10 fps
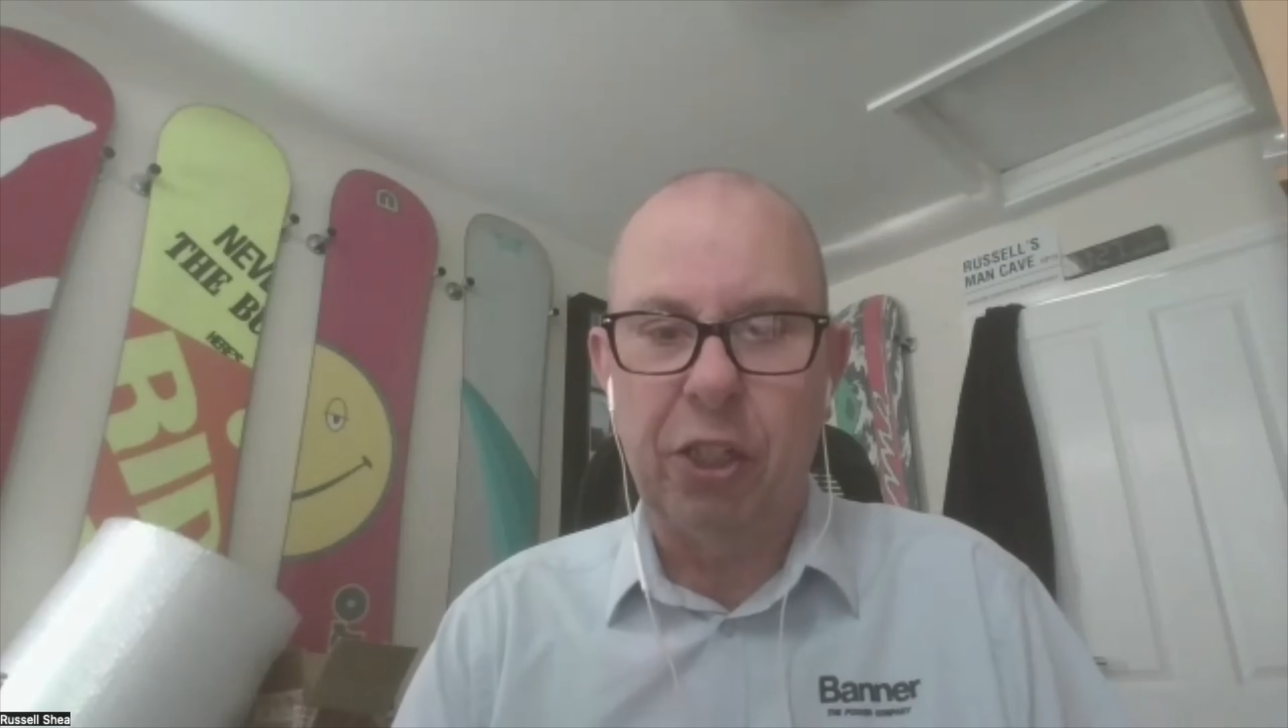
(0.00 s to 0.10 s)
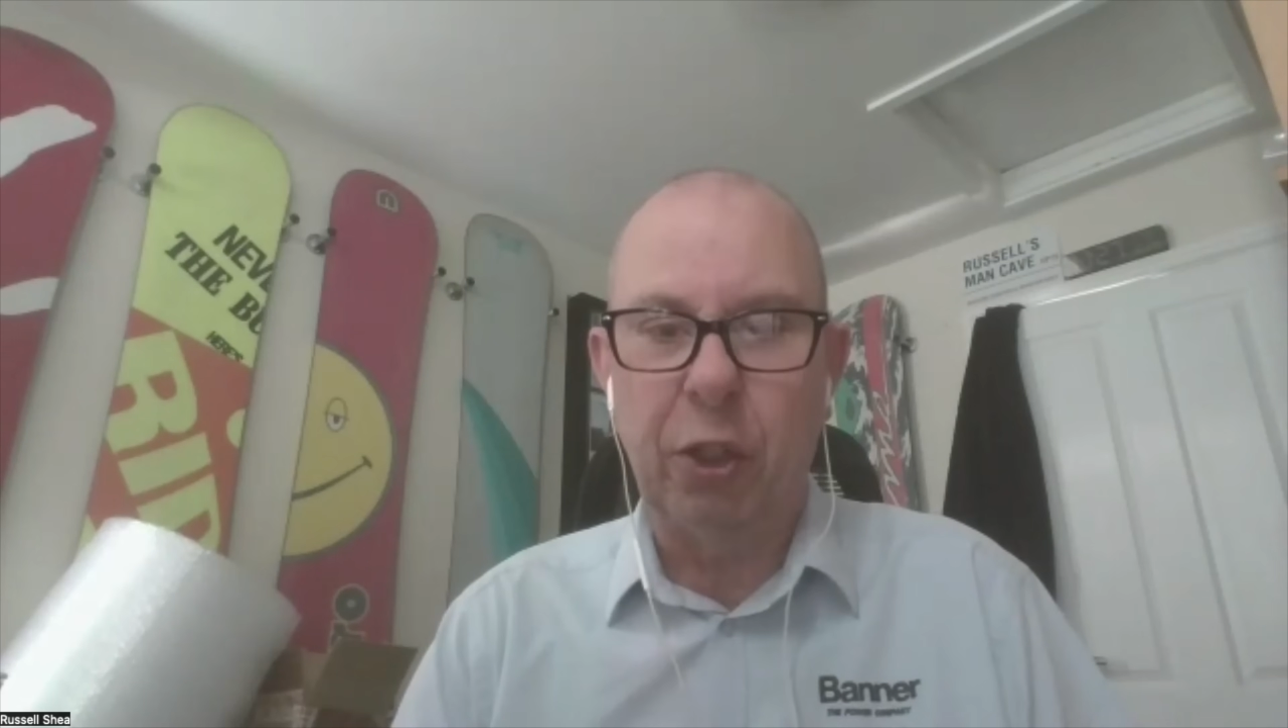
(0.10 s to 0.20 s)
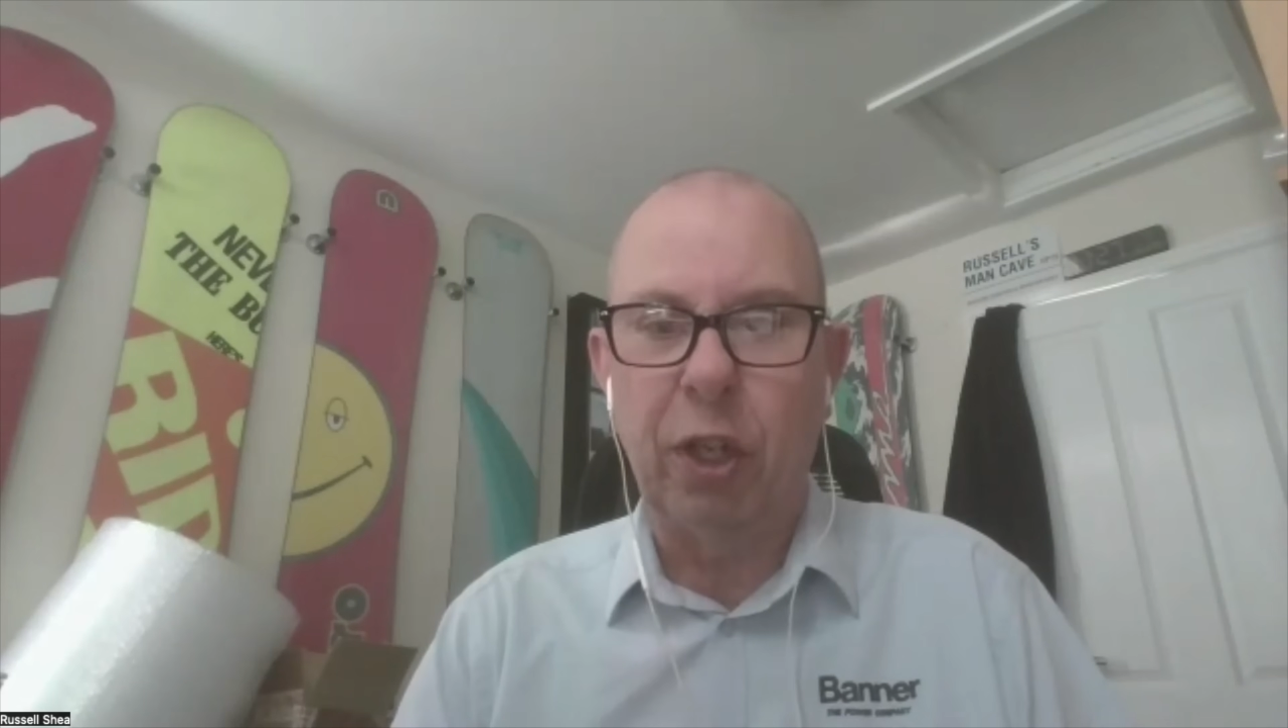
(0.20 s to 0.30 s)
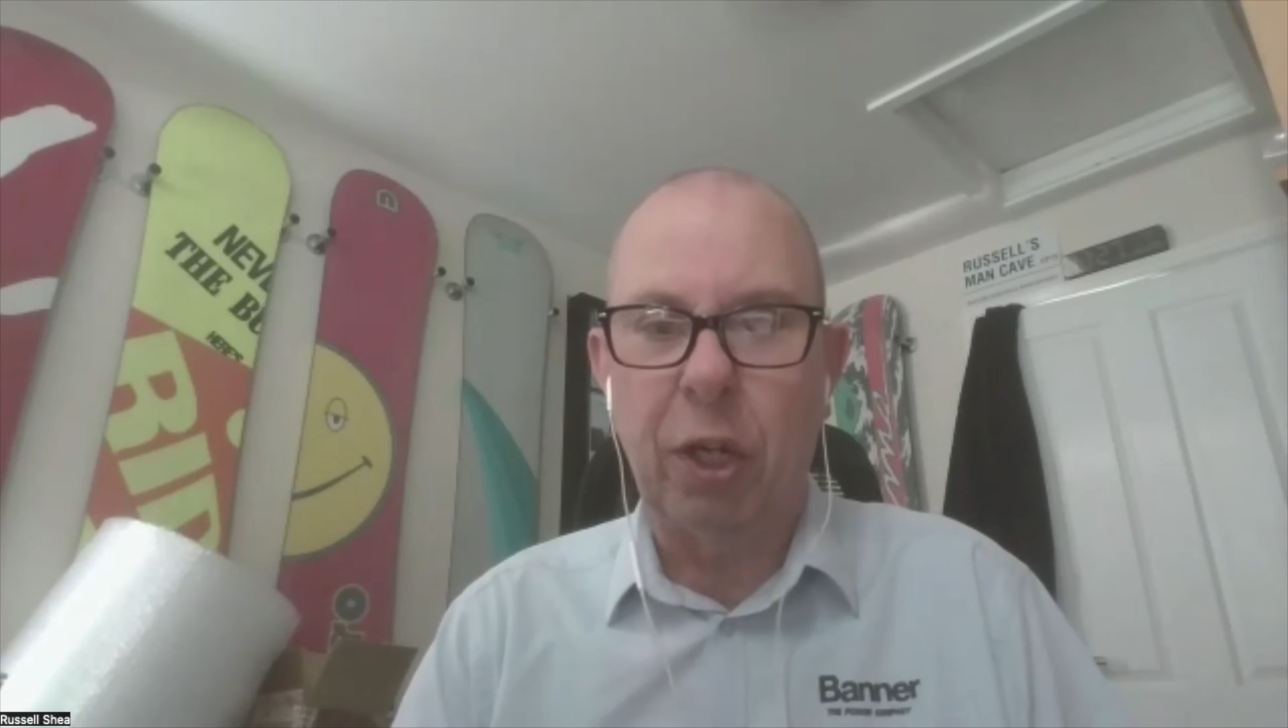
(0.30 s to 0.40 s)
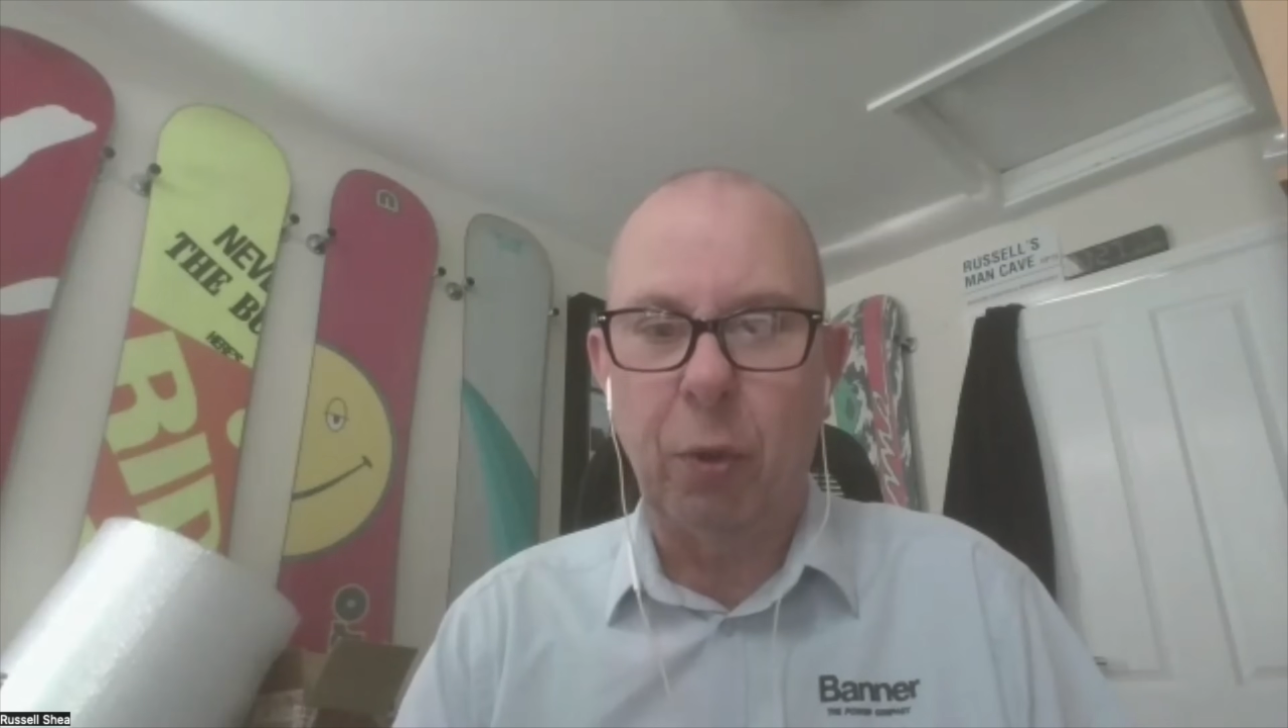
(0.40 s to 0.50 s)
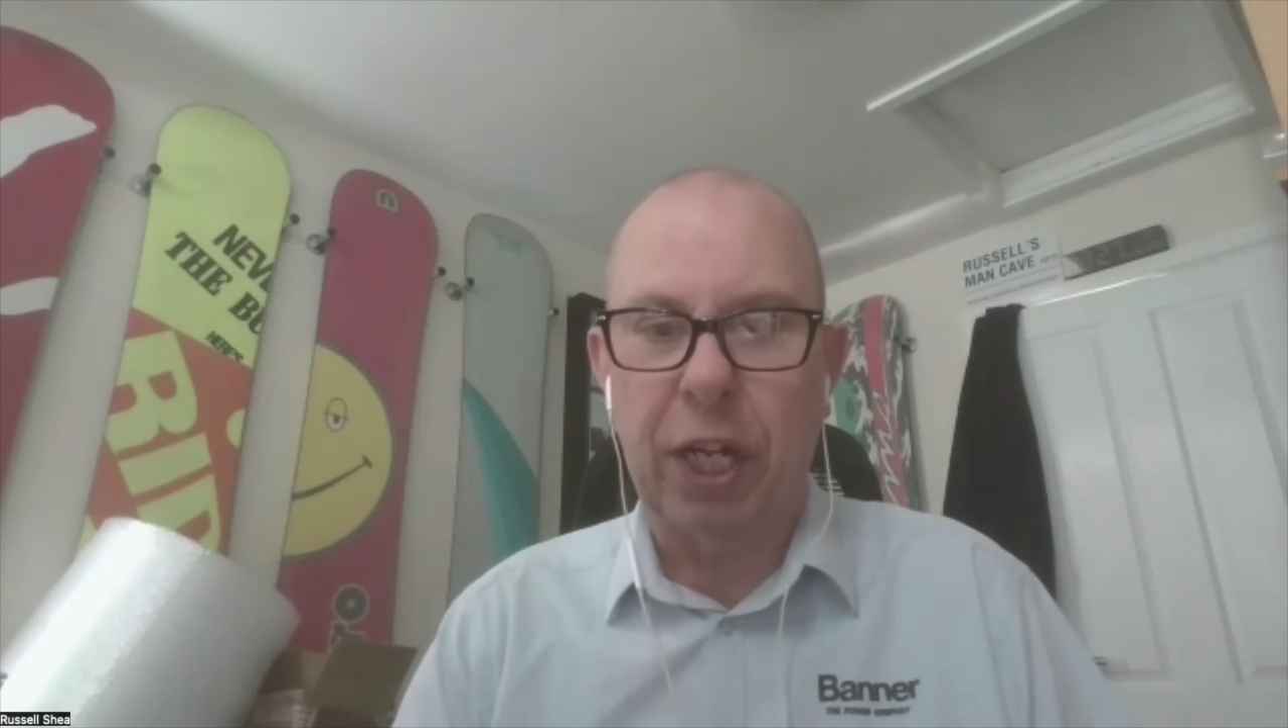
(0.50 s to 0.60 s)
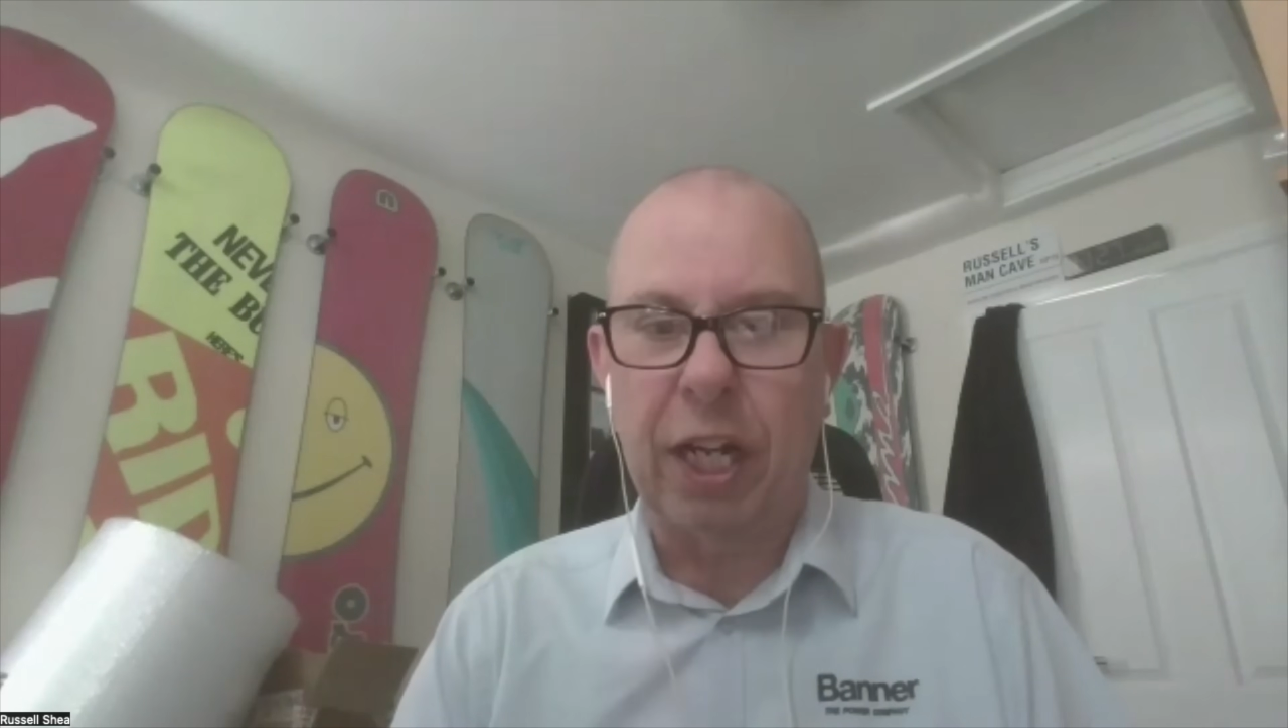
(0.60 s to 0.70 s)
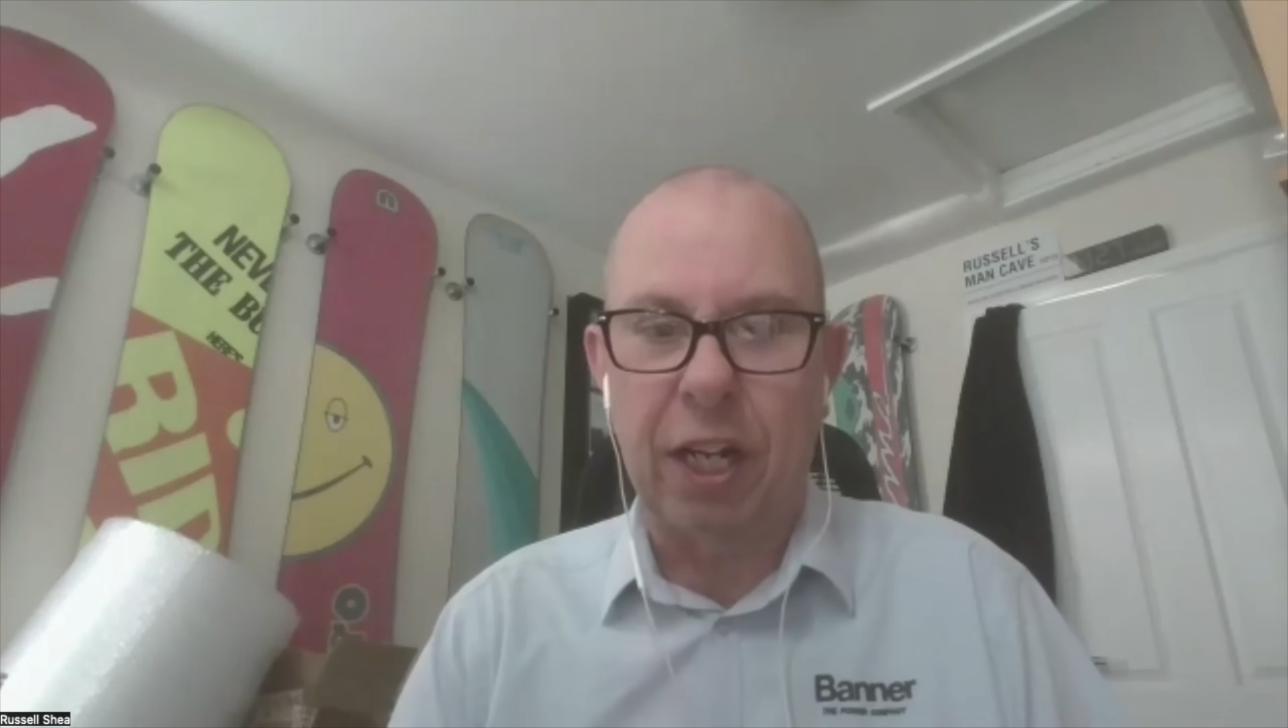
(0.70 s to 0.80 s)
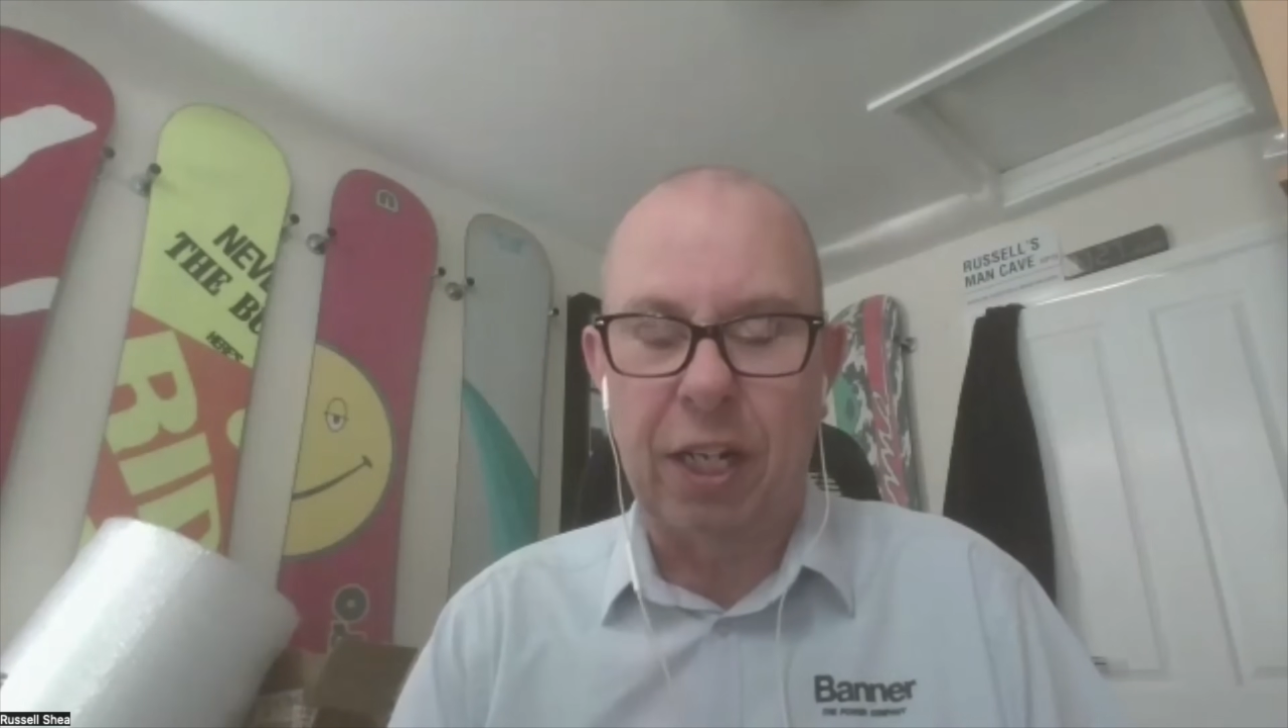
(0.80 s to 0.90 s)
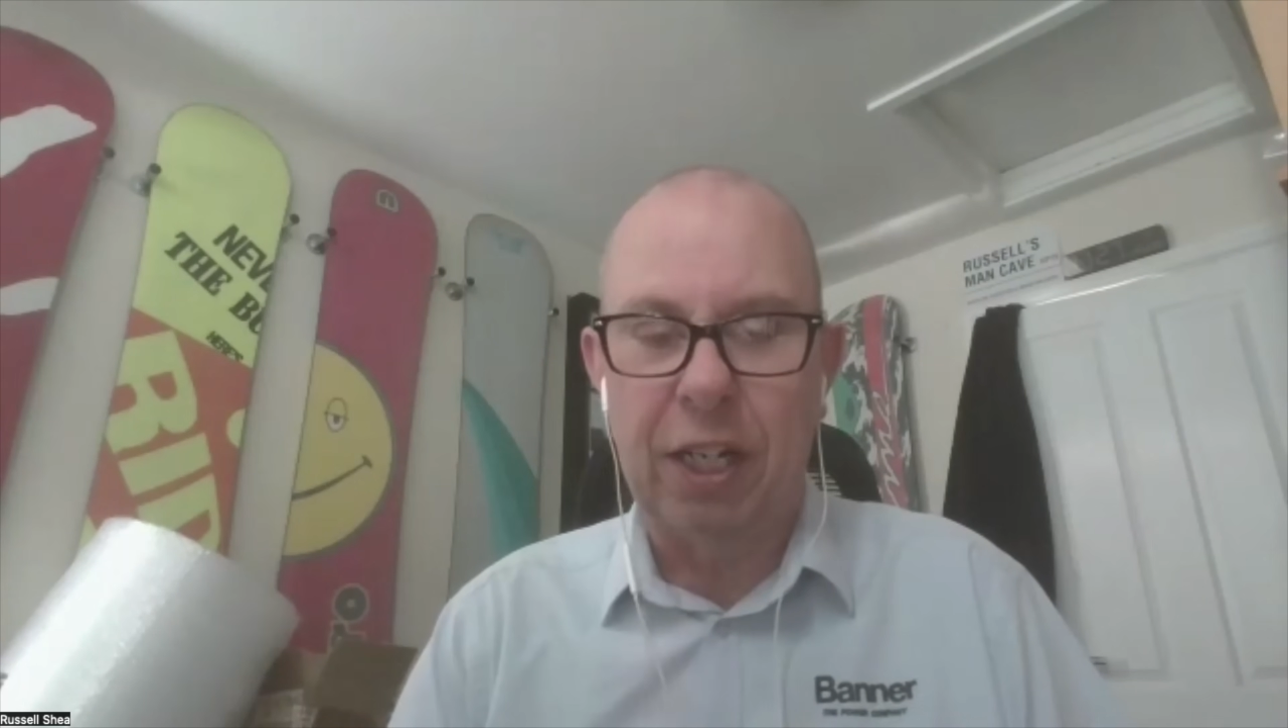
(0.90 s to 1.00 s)
your whole
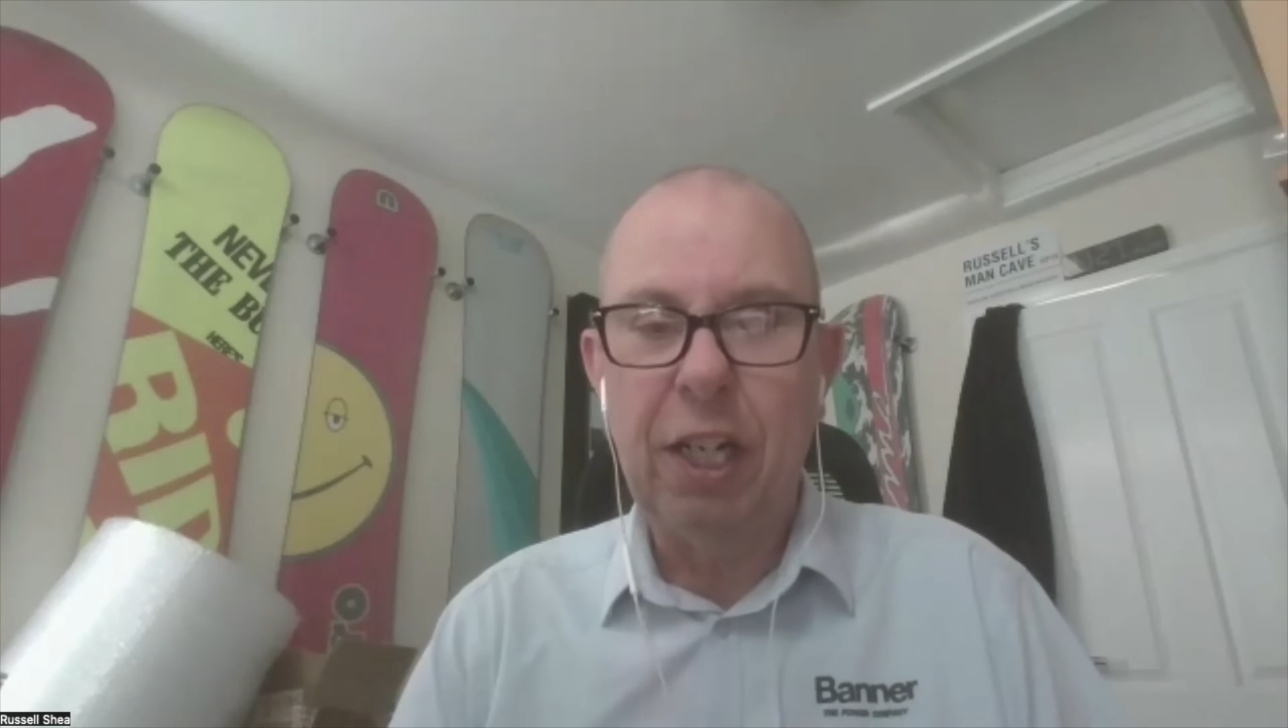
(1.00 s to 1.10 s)
car.